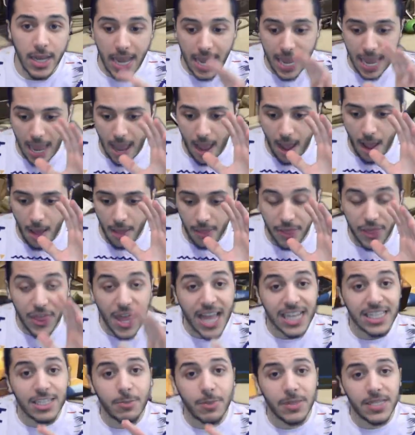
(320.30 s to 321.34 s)

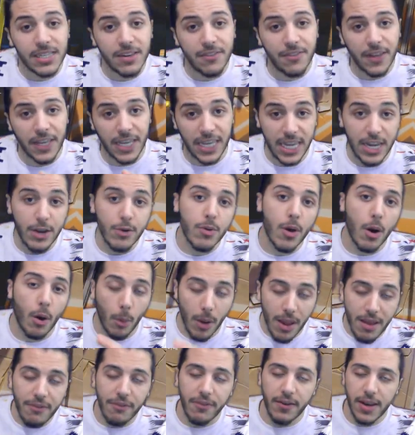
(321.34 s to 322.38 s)
that specific hero,
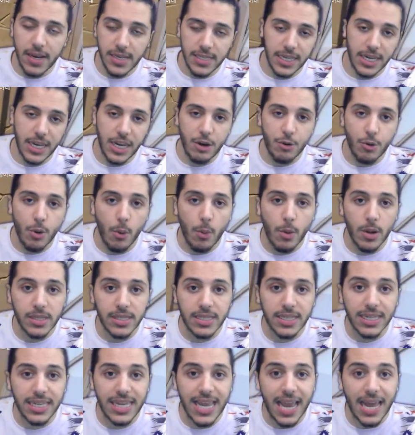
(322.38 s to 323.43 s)
if it is a hero
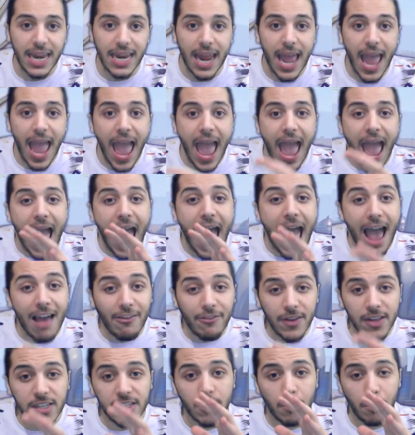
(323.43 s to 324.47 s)
once again,
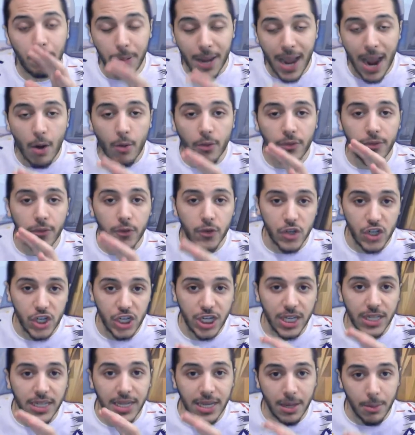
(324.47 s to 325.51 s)
having some powerful
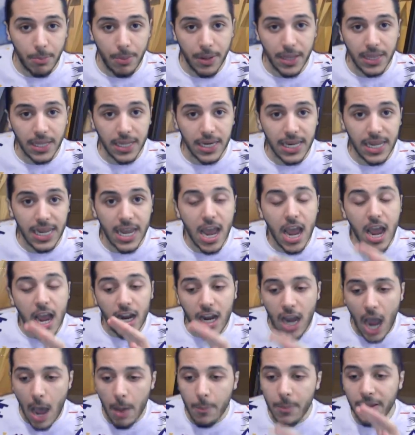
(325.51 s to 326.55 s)
shielding ability
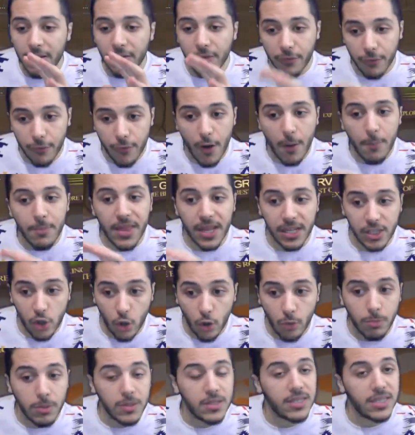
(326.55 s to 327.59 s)
coming from that
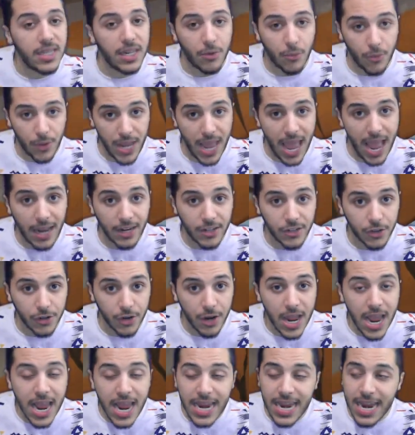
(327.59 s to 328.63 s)
Tobelstein reactor.
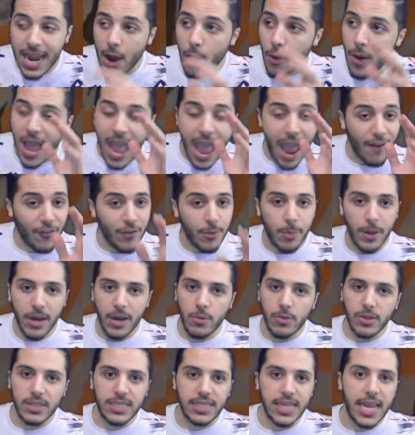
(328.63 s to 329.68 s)
Now everybody
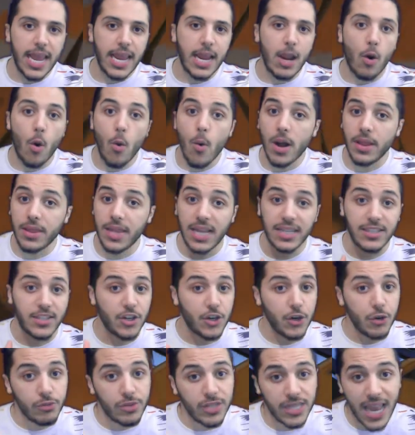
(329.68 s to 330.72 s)
was saying, well, that's a
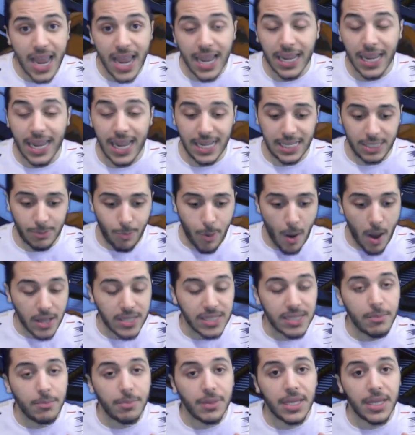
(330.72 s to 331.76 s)
new tank, it's
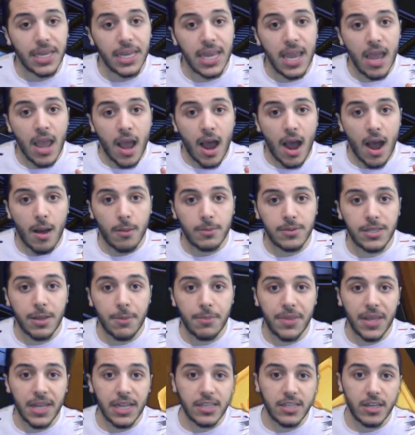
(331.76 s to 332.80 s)
possibly
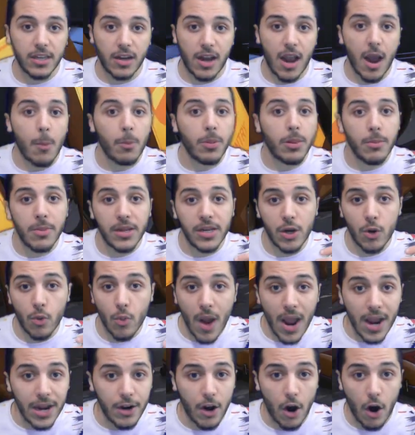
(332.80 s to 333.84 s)
something to complement a
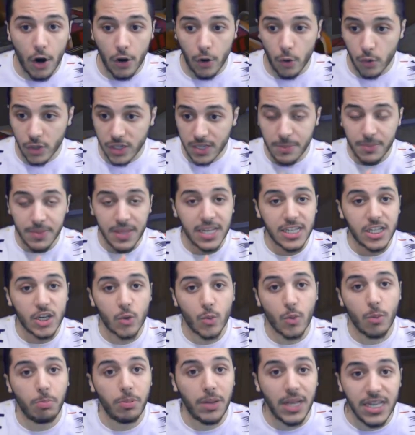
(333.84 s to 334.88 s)
Reinhardt or something to
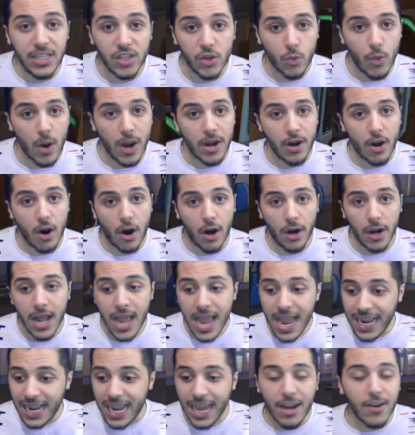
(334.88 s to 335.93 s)
replace a Reinhardt,
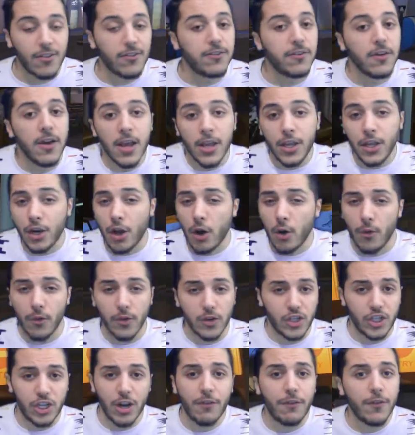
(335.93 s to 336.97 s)
kind of, you know,
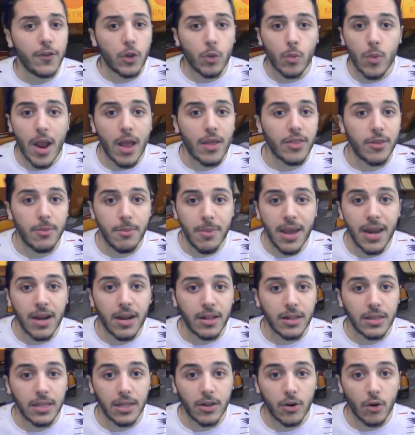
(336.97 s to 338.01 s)
shuffle around the meta a
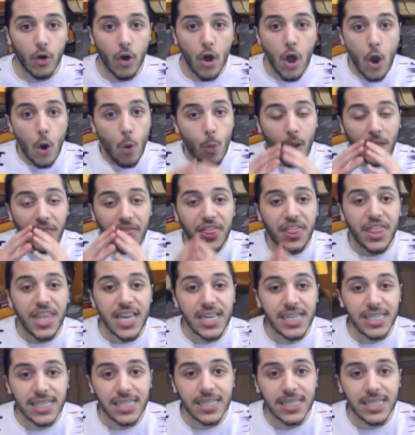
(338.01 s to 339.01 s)
little. Well, this